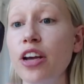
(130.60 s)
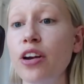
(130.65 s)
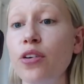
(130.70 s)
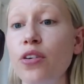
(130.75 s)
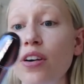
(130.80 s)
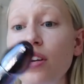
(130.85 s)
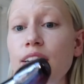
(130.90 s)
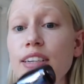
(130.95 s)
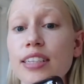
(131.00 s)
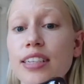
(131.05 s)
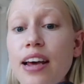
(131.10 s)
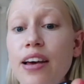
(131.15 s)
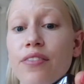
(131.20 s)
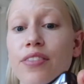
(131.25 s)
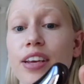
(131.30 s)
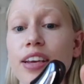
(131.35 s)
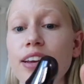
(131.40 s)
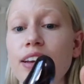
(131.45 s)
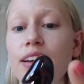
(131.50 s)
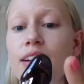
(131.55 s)
general is
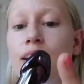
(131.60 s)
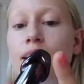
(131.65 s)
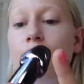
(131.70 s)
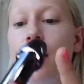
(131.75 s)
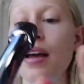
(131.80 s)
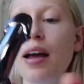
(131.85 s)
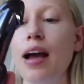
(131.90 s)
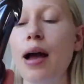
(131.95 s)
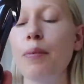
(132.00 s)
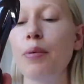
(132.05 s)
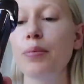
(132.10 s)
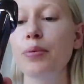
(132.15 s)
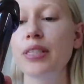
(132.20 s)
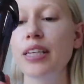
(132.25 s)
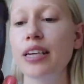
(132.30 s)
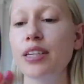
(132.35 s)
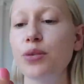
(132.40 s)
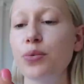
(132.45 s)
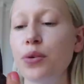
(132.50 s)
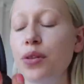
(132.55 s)
heavy. I'm
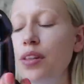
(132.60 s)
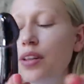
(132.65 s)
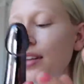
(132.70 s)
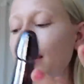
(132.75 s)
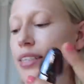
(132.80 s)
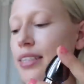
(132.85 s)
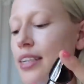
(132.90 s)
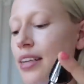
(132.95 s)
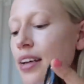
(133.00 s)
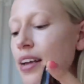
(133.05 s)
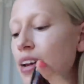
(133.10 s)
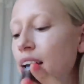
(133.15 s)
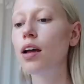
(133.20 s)
obsessed with it.